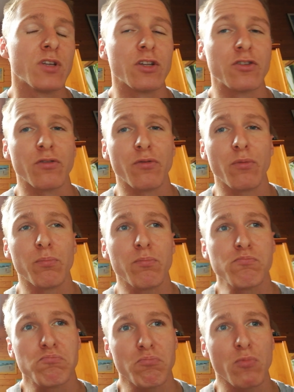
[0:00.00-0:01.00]
So an
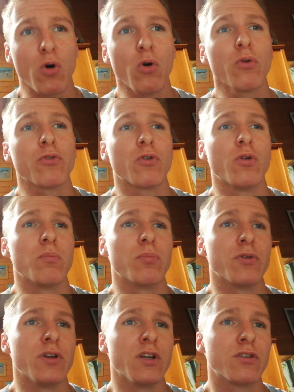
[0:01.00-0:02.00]
old
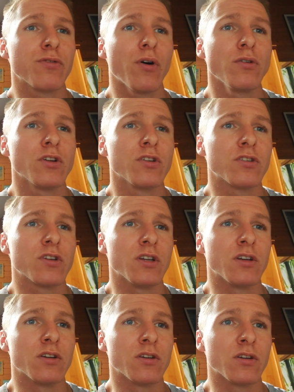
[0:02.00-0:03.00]
company, it's founded
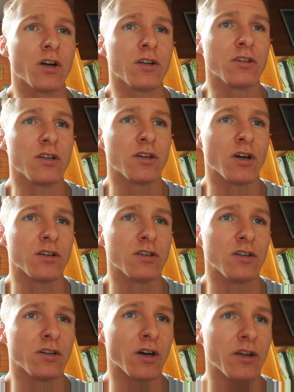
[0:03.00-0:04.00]
in
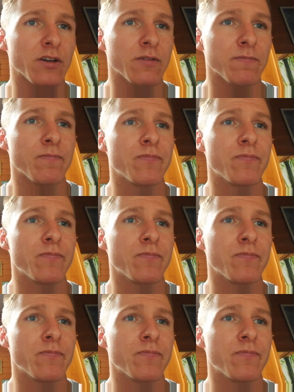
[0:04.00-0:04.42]
1999.